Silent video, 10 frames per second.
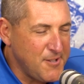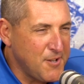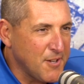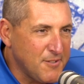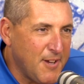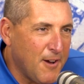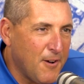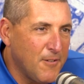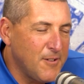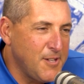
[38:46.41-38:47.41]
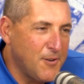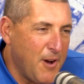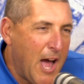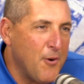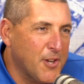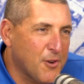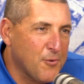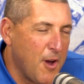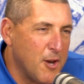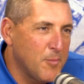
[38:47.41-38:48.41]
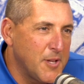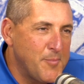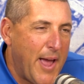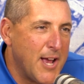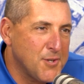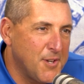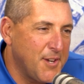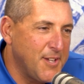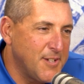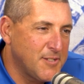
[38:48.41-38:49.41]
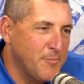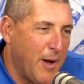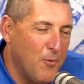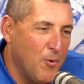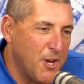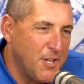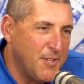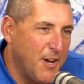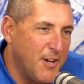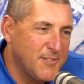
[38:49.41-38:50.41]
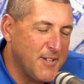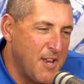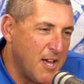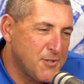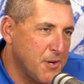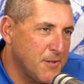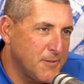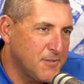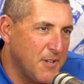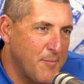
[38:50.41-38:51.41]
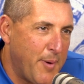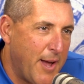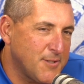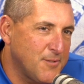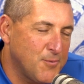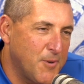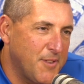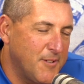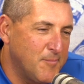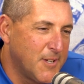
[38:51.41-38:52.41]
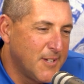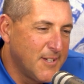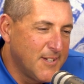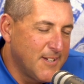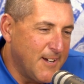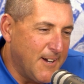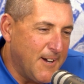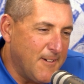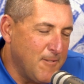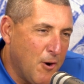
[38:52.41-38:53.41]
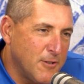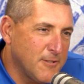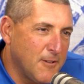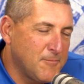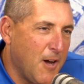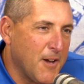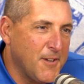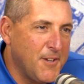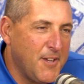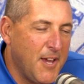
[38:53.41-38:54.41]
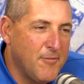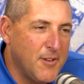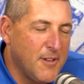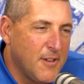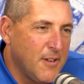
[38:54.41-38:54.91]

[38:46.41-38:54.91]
You can tell, how incredibly passionate he is about what he does, and I share those same passions with him. Always love talking to David.